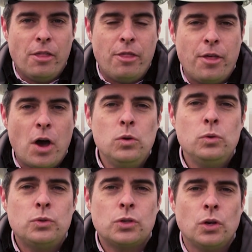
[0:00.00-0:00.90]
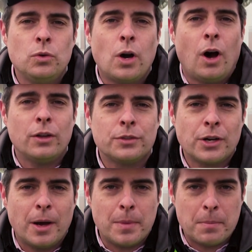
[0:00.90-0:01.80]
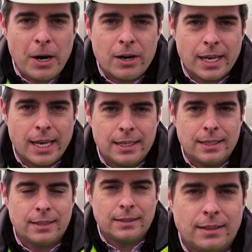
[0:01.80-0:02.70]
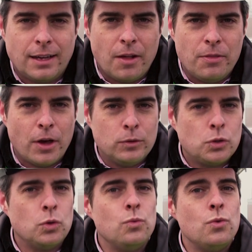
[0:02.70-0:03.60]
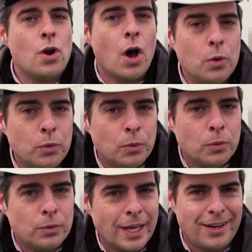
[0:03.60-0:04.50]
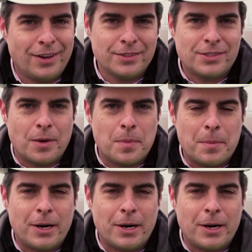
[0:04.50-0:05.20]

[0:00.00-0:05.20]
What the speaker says: Those who can't time the market and those who know they can't time the